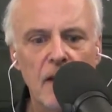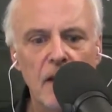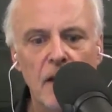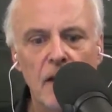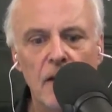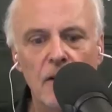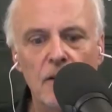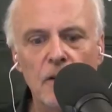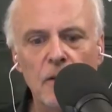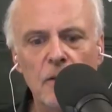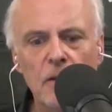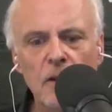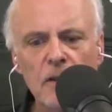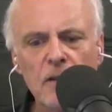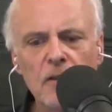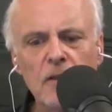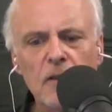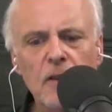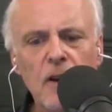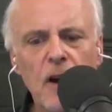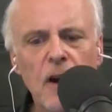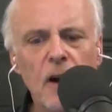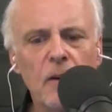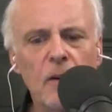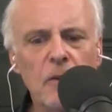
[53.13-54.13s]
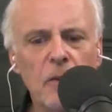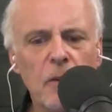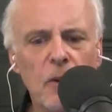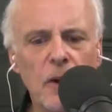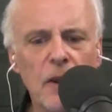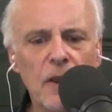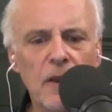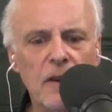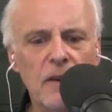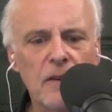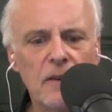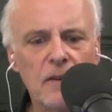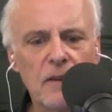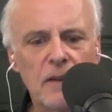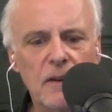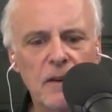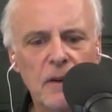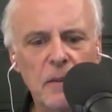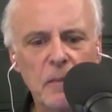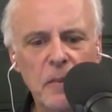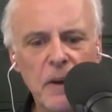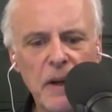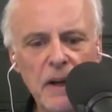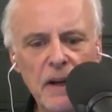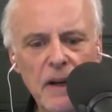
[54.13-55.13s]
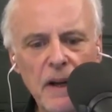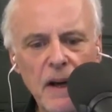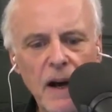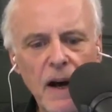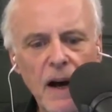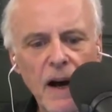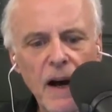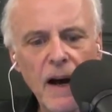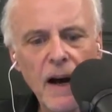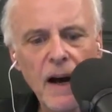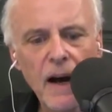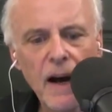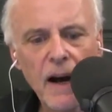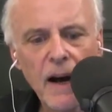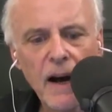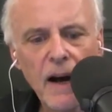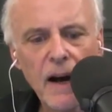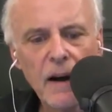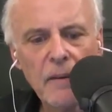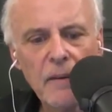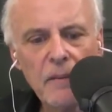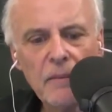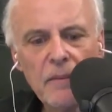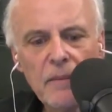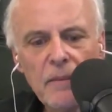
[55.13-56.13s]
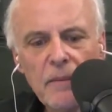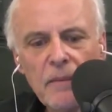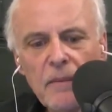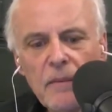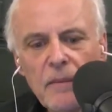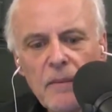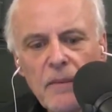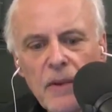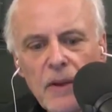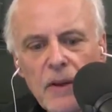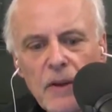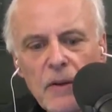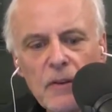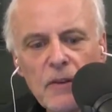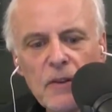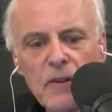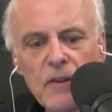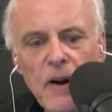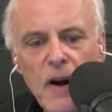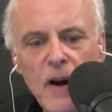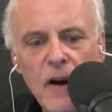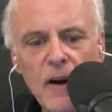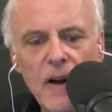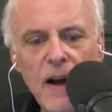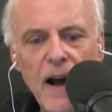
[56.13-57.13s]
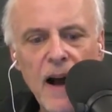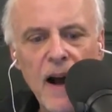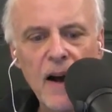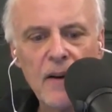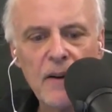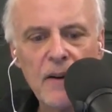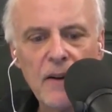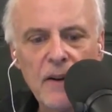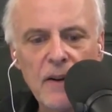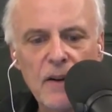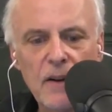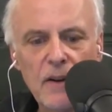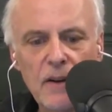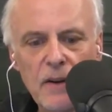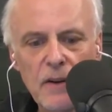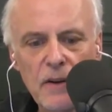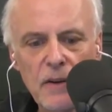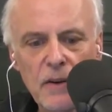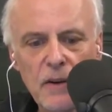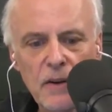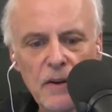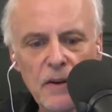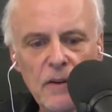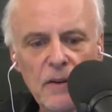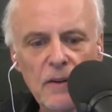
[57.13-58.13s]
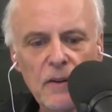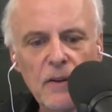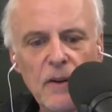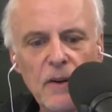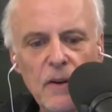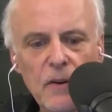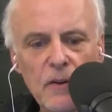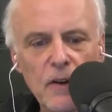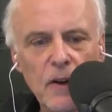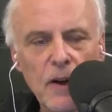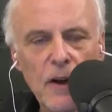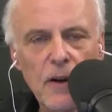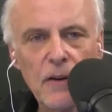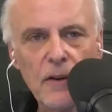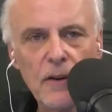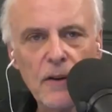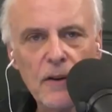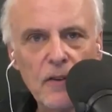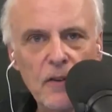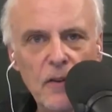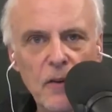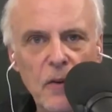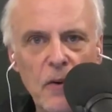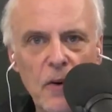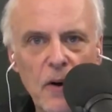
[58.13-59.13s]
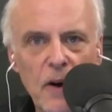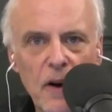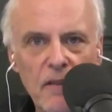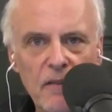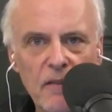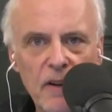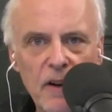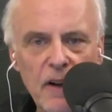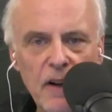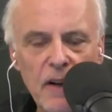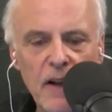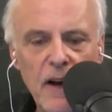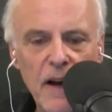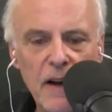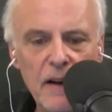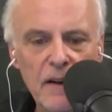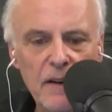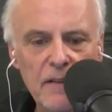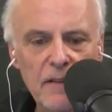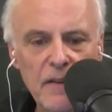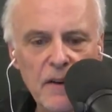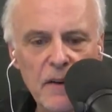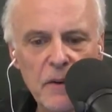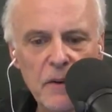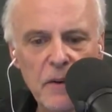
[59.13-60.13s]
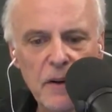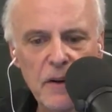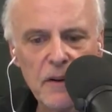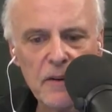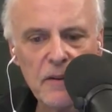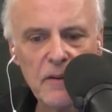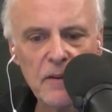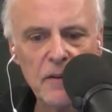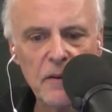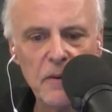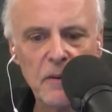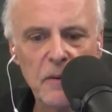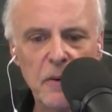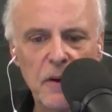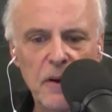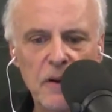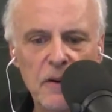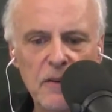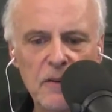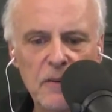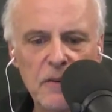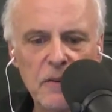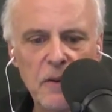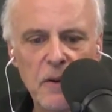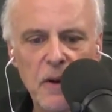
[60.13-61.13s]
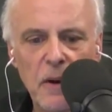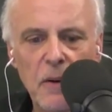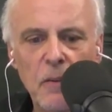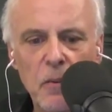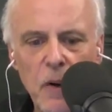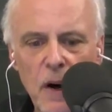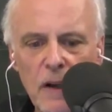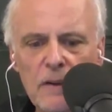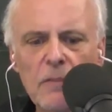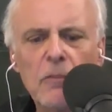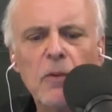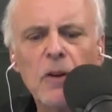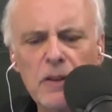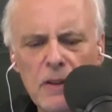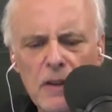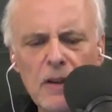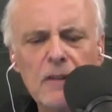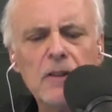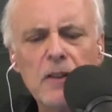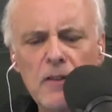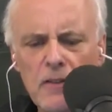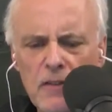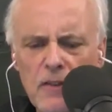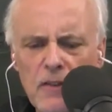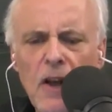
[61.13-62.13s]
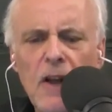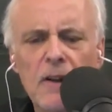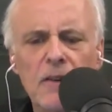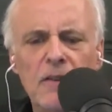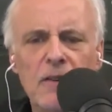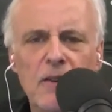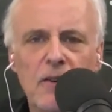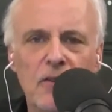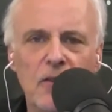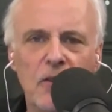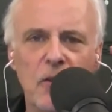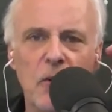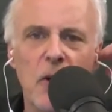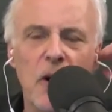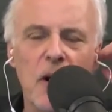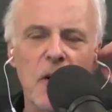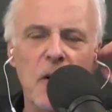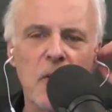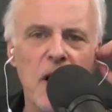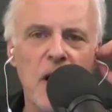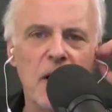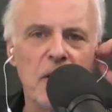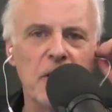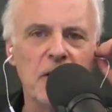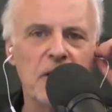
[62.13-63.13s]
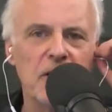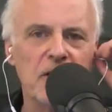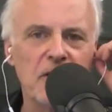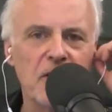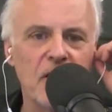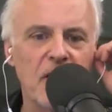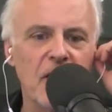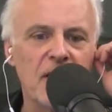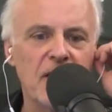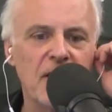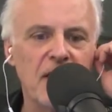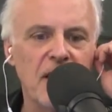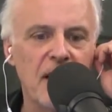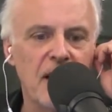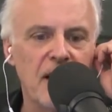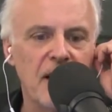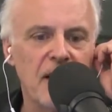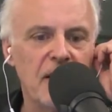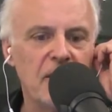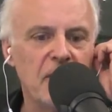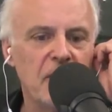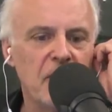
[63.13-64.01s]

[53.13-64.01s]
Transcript: So let's start with this a little bit. You start out, you tell the story of a client of yours who was, well, just tell us the story. Why don't we just start there?